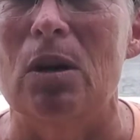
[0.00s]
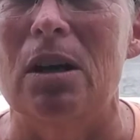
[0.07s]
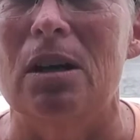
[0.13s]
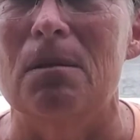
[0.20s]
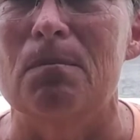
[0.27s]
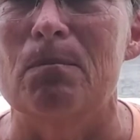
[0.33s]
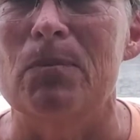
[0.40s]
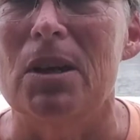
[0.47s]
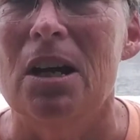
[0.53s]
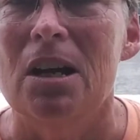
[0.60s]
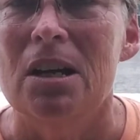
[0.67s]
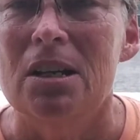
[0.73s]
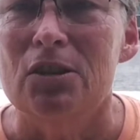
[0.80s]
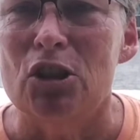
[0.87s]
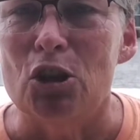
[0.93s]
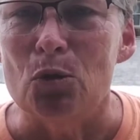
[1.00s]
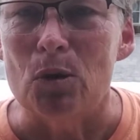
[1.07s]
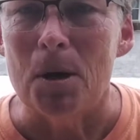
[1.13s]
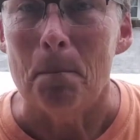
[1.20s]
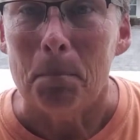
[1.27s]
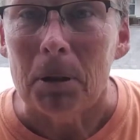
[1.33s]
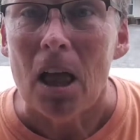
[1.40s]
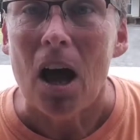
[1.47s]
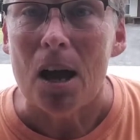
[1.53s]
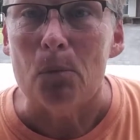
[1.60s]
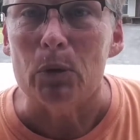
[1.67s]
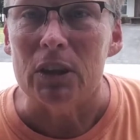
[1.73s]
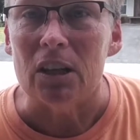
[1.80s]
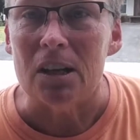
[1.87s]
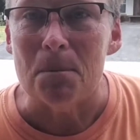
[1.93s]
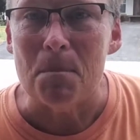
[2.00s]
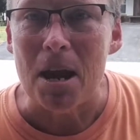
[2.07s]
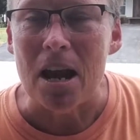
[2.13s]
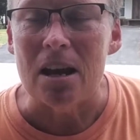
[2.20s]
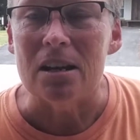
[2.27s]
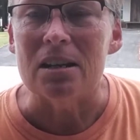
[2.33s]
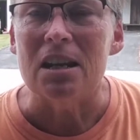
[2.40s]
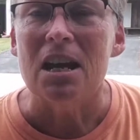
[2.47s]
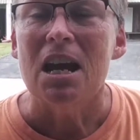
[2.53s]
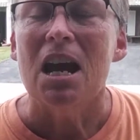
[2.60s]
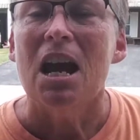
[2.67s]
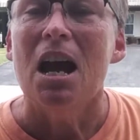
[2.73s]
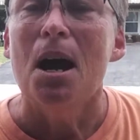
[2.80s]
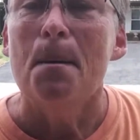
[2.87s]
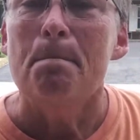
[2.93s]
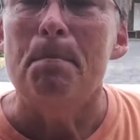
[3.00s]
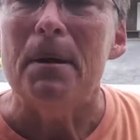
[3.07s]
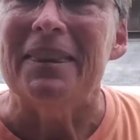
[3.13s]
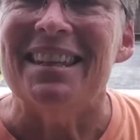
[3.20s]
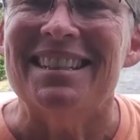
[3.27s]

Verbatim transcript: um, to comply with the command. But the